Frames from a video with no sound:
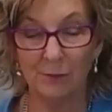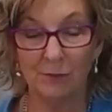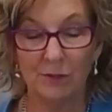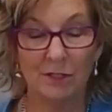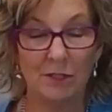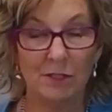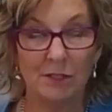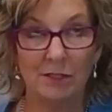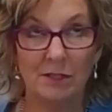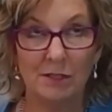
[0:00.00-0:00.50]

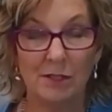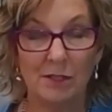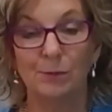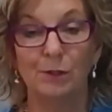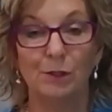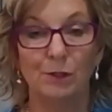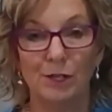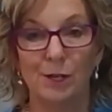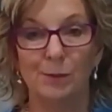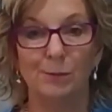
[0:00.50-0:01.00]
which is
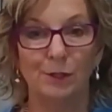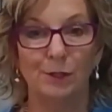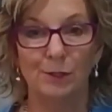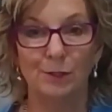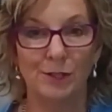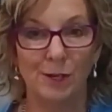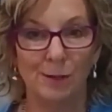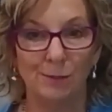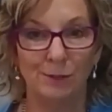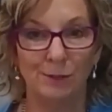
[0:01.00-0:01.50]

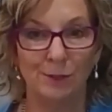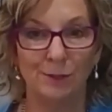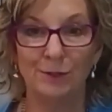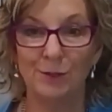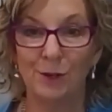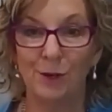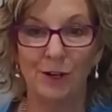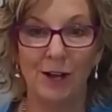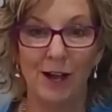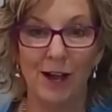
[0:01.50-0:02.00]

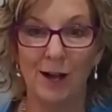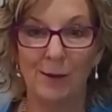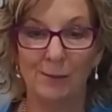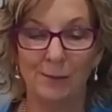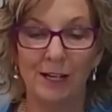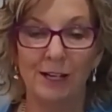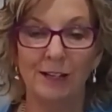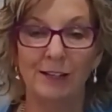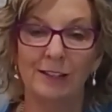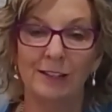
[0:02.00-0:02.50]

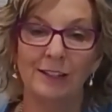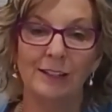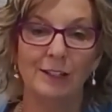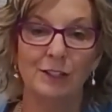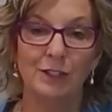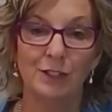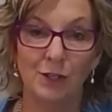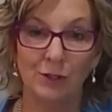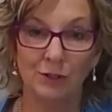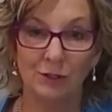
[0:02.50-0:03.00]

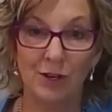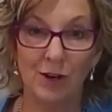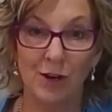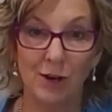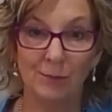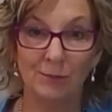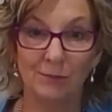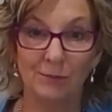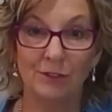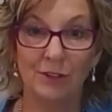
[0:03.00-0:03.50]

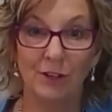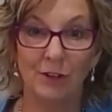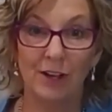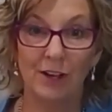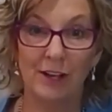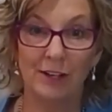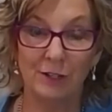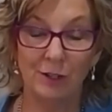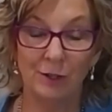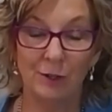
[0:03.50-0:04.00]

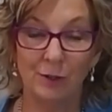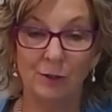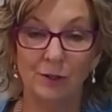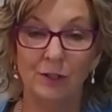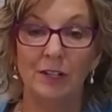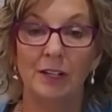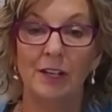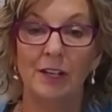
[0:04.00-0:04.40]
www.arma.com.au,